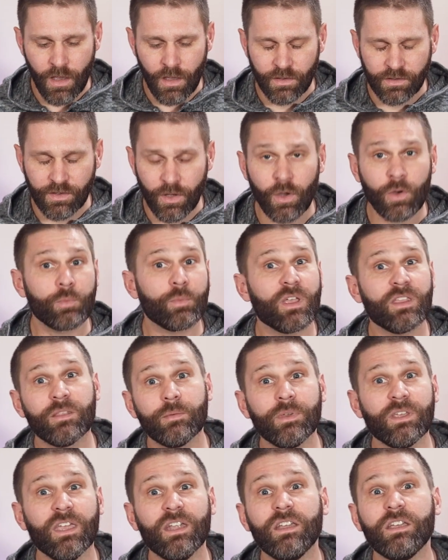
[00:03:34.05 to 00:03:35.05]
So in the
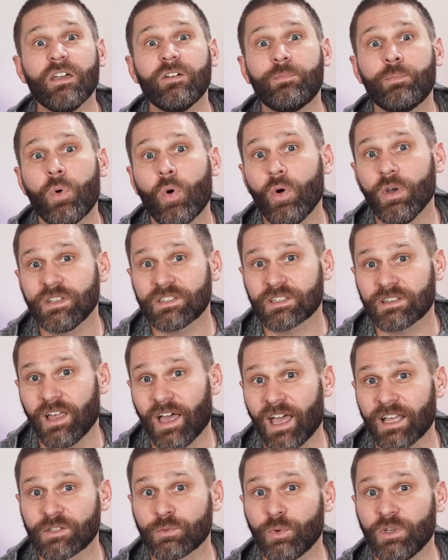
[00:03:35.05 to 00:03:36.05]
beginning of points
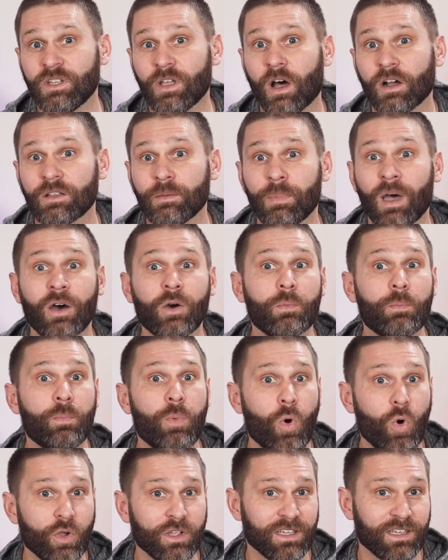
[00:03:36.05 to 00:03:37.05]
class, we talked about
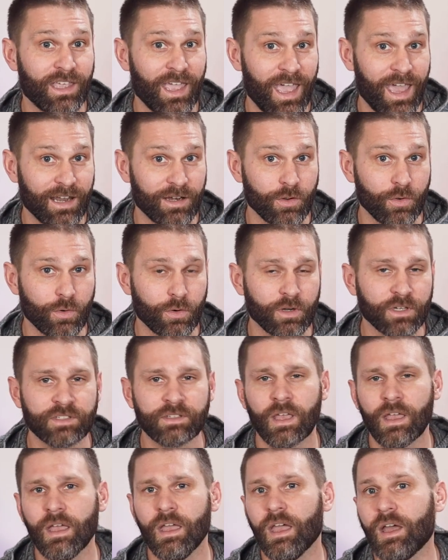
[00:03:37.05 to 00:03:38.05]
point
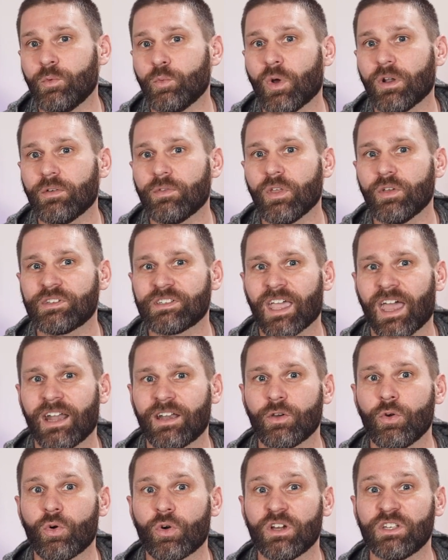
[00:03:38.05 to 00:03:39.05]
categories, and one of those
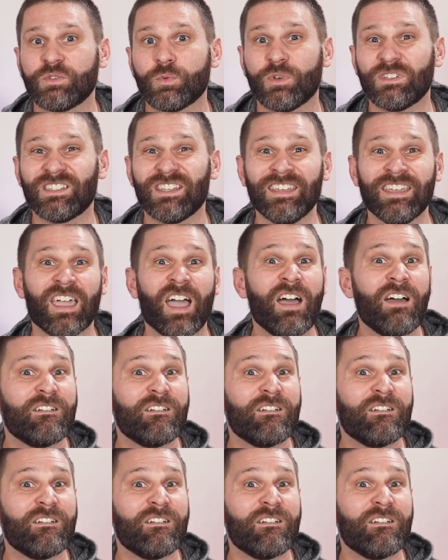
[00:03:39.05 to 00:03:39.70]
categories was the